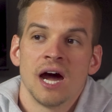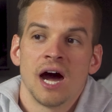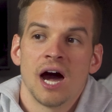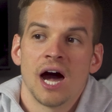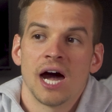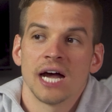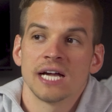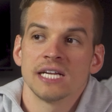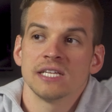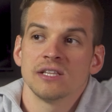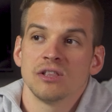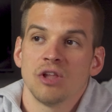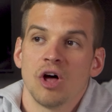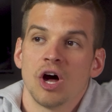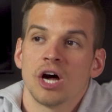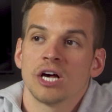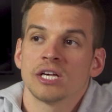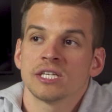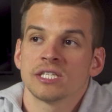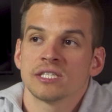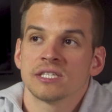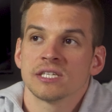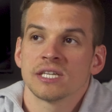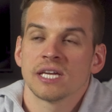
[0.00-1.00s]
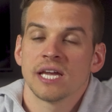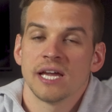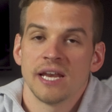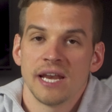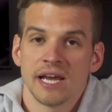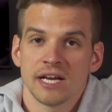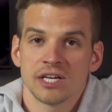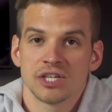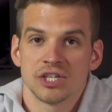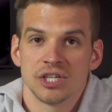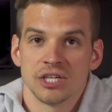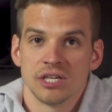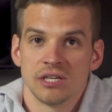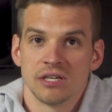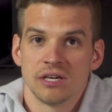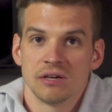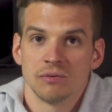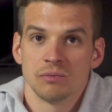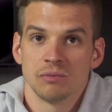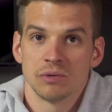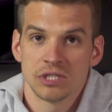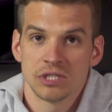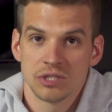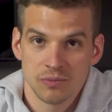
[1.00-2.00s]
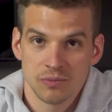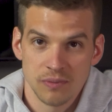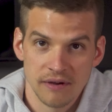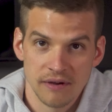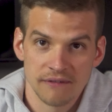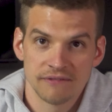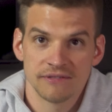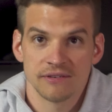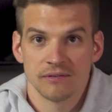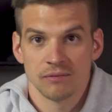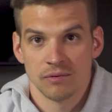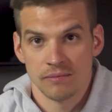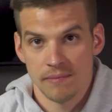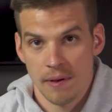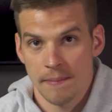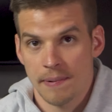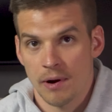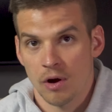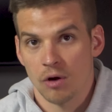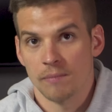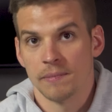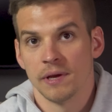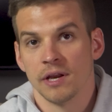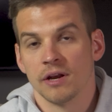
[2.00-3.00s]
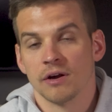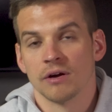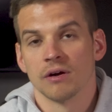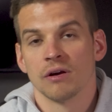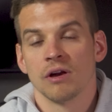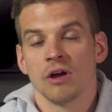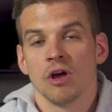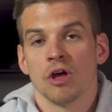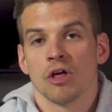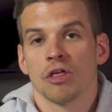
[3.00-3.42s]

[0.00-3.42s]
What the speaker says: I lost connection with Zwift, with my power meter,